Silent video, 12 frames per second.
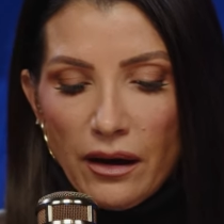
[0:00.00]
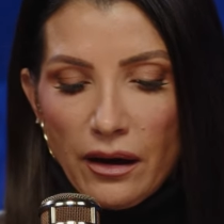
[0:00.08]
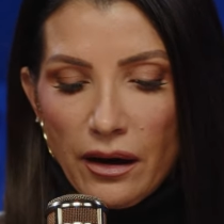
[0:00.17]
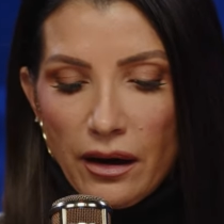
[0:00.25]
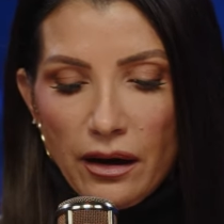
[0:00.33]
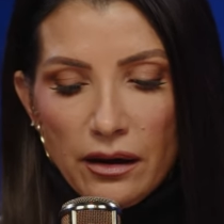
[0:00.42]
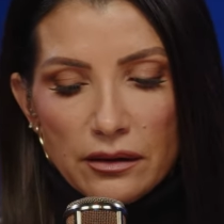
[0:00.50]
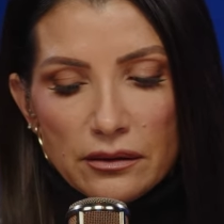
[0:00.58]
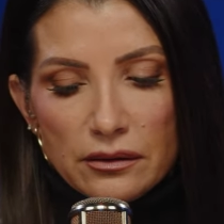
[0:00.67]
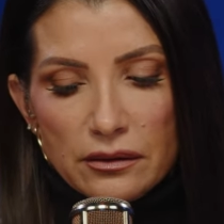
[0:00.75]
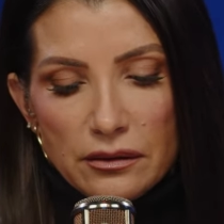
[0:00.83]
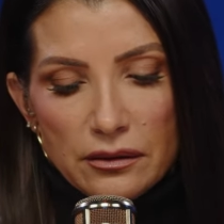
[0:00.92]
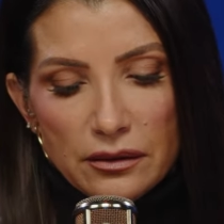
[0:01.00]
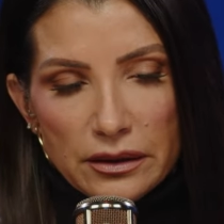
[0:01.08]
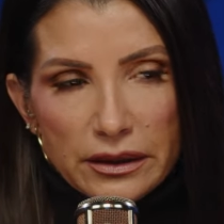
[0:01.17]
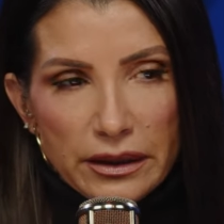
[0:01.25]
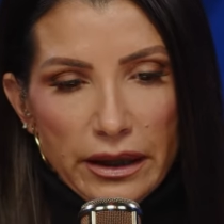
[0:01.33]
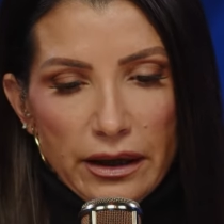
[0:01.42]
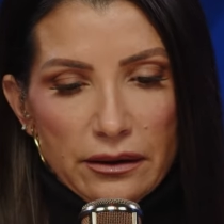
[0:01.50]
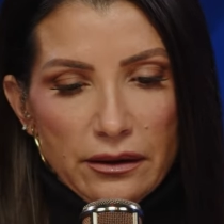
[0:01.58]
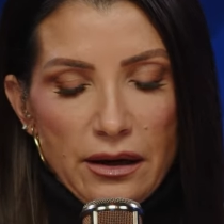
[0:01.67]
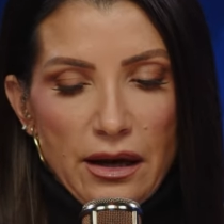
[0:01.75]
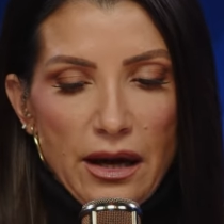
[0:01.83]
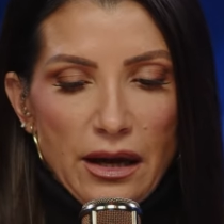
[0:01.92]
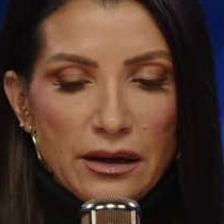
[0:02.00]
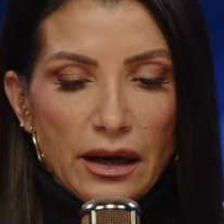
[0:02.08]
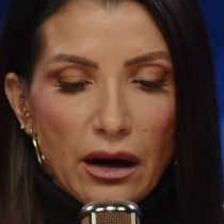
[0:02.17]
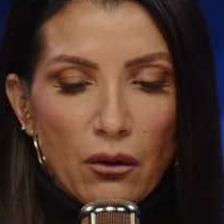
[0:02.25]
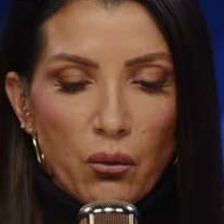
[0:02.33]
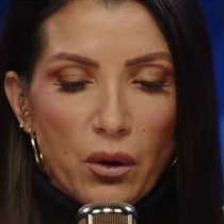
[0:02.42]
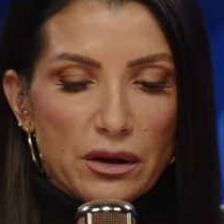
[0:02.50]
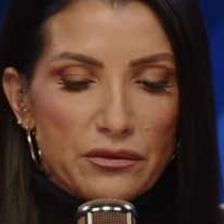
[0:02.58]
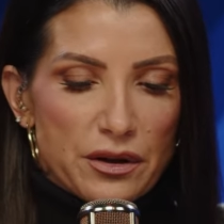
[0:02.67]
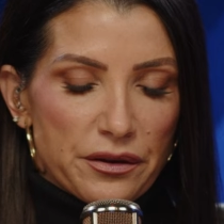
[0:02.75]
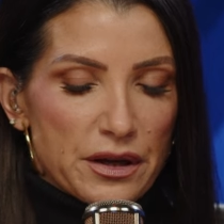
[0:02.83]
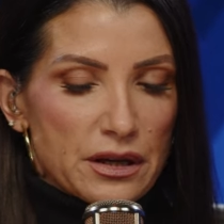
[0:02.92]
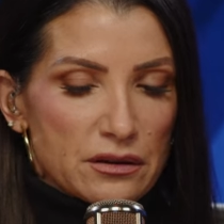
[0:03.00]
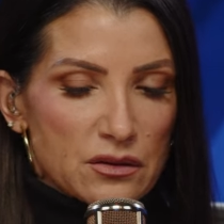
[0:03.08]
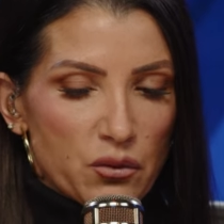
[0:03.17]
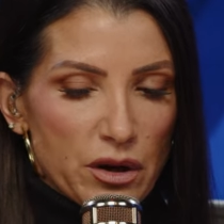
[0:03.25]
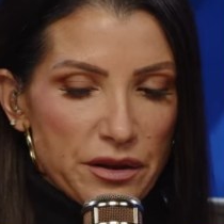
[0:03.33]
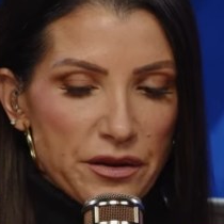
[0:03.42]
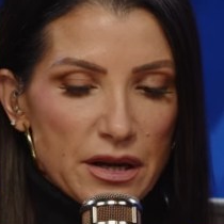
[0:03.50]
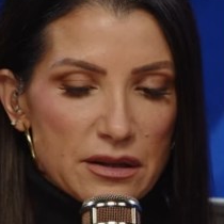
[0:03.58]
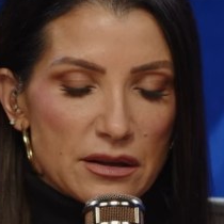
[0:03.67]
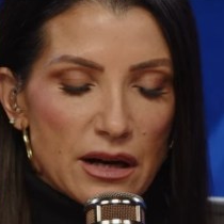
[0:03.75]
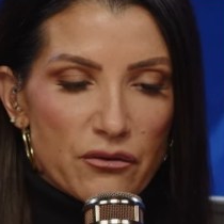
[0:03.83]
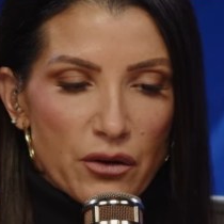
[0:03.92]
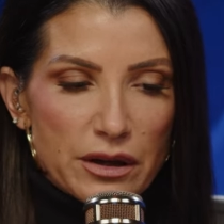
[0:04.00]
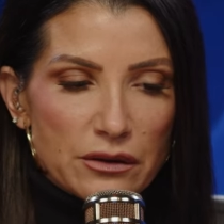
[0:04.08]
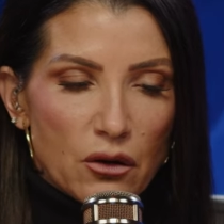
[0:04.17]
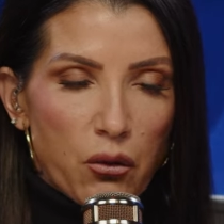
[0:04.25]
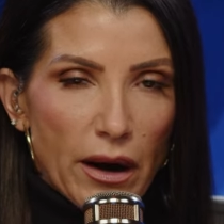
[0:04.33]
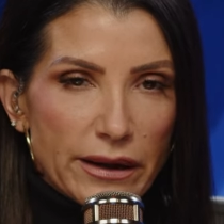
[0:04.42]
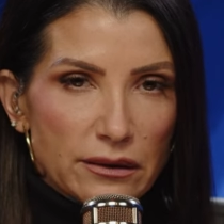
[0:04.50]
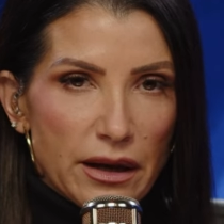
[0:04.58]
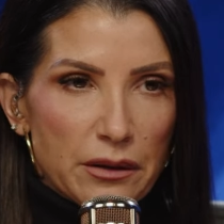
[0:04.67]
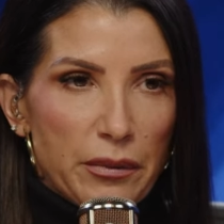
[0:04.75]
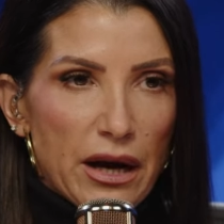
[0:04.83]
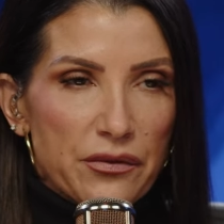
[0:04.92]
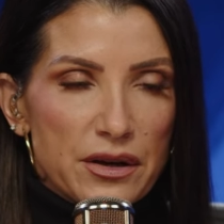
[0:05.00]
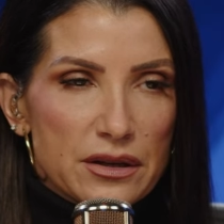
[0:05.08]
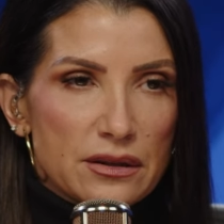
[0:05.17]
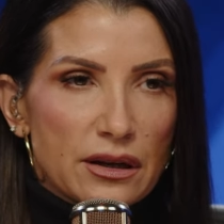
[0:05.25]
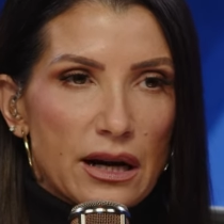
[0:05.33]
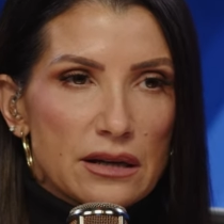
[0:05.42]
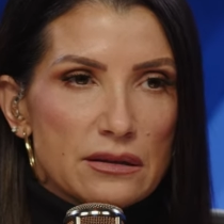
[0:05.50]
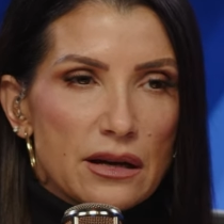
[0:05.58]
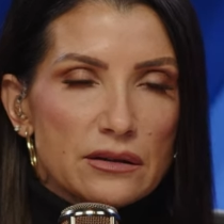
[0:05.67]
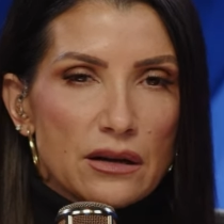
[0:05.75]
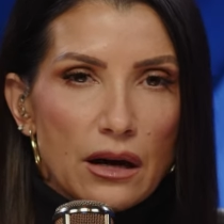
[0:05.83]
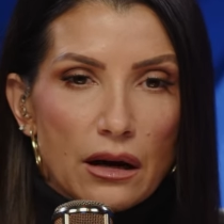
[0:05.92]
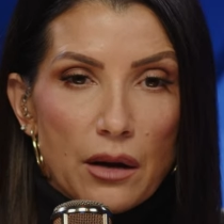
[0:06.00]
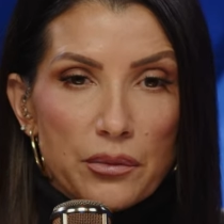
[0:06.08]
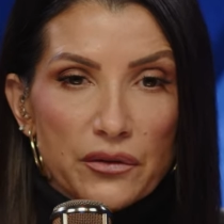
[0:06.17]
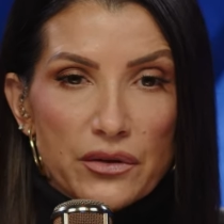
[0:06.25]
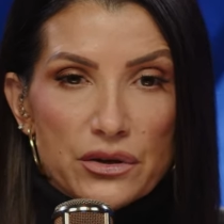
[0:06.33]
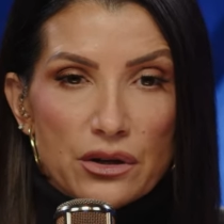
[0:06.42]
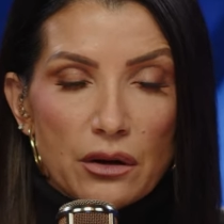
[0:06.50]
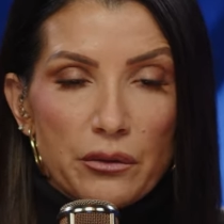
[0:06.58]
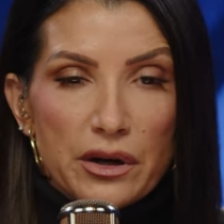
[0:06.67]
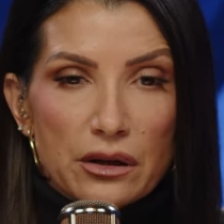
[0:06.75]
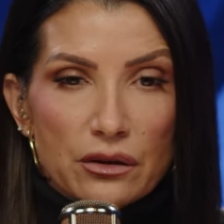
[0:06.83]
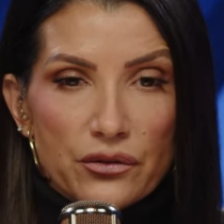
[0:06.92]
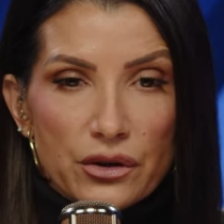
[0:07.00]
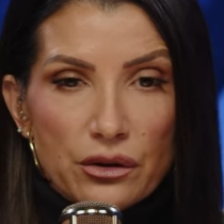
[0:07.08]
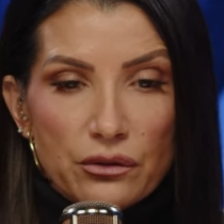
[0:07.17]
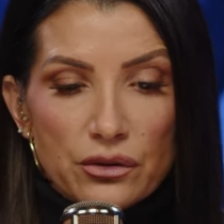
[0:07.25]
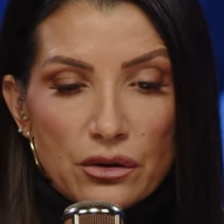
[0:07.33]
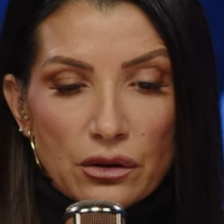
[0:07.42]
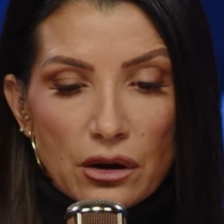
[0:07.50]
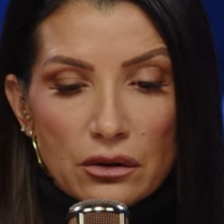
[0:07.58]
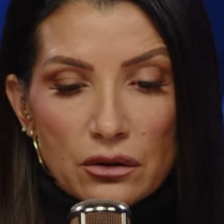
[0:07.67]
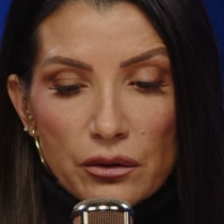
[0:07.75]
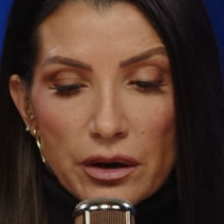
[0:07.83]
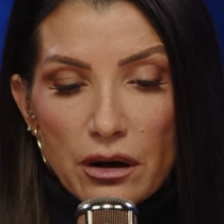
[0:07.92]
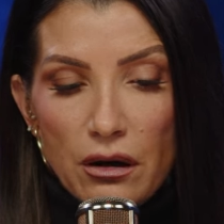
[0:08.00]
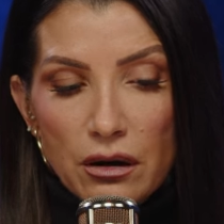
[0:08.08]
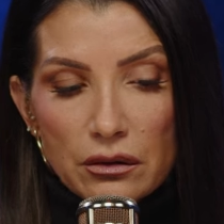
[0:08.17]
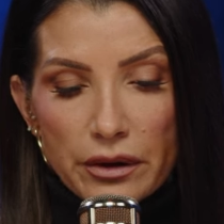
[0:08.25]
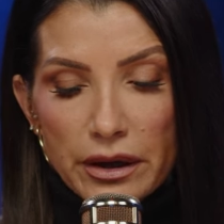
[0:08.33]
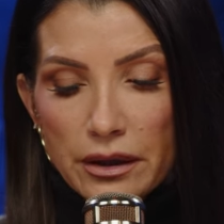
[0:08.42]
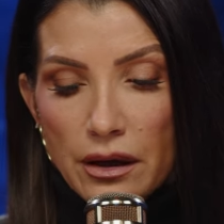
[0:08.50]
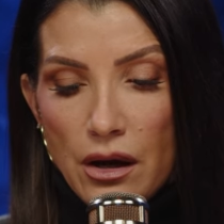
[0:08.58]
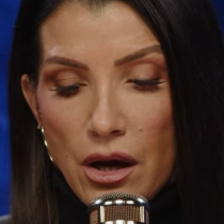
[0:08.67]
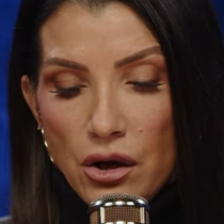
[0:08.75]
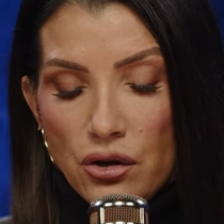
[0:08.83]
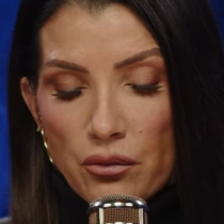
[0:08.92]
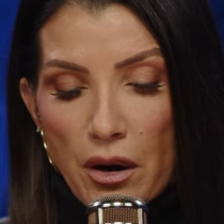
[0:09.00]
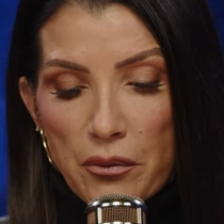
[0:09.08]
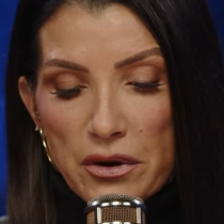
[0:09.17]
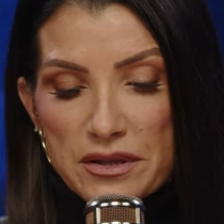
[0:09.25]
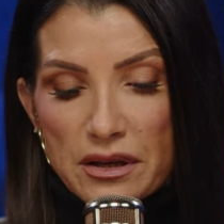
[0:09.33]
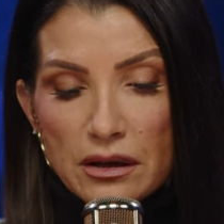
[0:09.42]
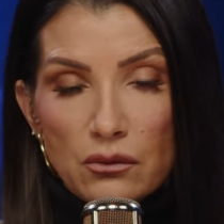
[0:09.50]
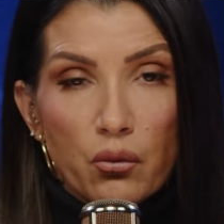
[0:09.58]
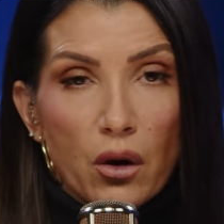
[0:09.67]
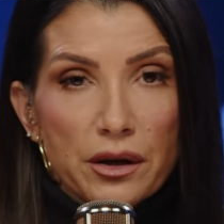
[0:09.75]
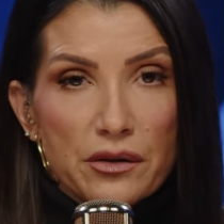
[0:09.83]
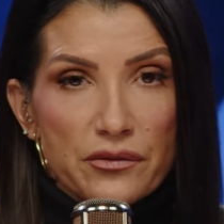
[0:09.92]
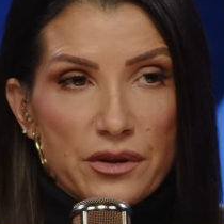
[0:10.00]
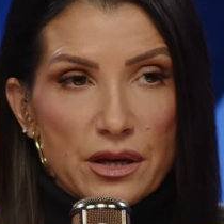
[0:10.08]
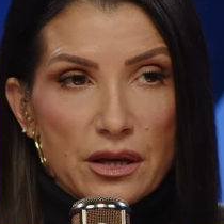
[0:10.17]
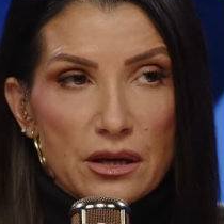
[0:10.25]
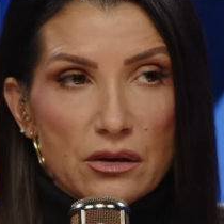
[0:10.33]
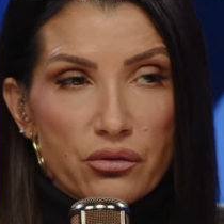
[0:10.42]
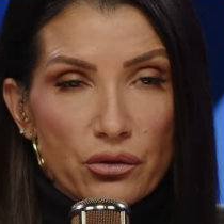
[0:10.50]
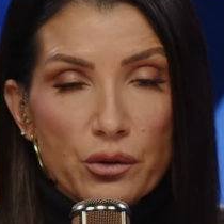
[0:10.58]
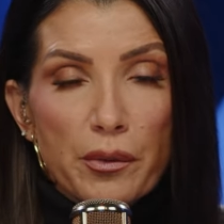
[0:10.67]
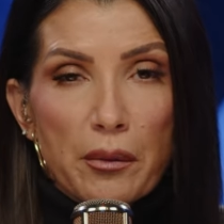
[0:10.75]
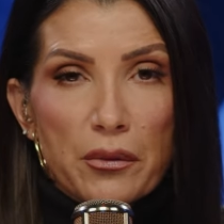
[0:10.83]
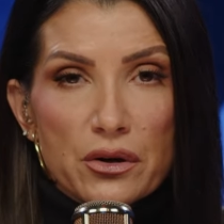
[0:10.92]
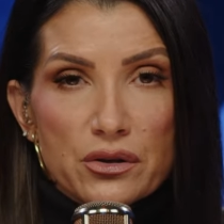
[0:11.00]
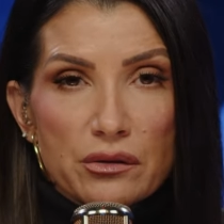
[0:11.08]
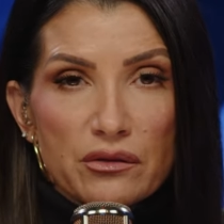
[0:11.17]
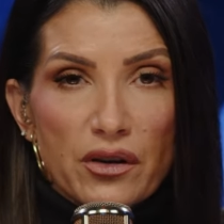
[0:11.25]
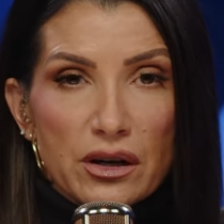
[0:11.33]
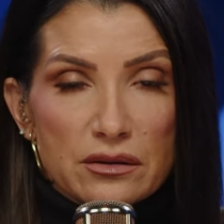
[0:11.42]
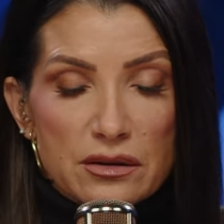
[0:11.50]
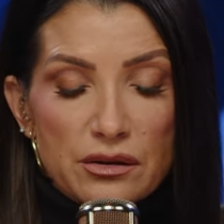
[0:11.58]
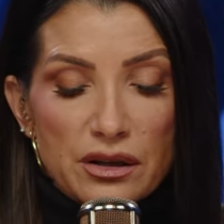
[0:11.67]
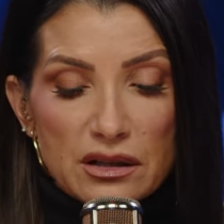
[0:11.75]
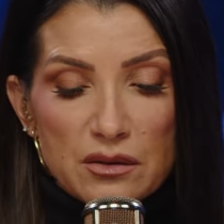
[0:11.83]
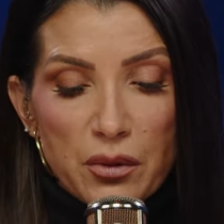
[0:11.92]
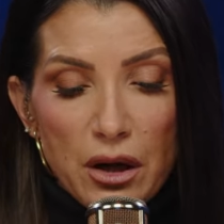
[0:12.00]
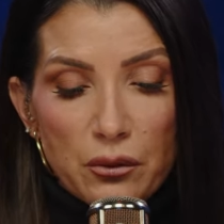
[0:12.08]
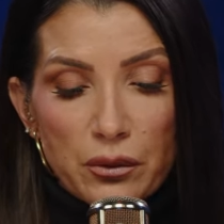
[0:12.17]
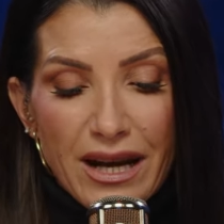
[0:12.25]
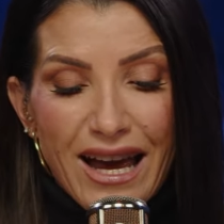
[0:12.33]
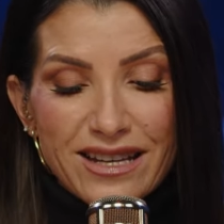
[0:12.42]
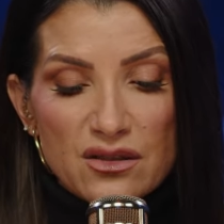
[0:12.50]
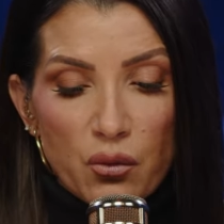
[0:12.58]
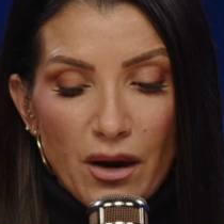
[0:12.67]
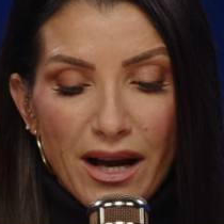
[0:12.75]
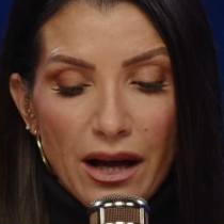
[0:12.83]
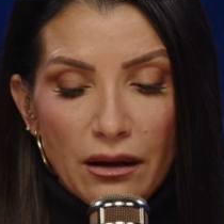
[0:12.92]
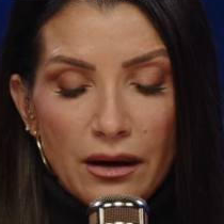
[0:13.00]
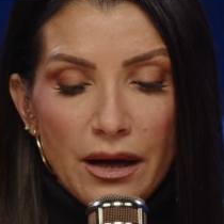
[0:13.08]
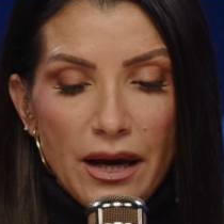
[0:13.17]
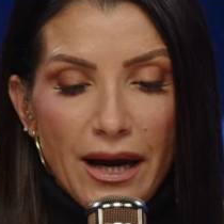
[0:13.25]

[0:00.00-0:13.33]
uh yeah now, one of the things with this, and I've written quite a lot about this, and like I said, a couple of years ago, we interviewed uh, Gloria Allred, who represented one of the crew members who had filed suit against Baldwin as well.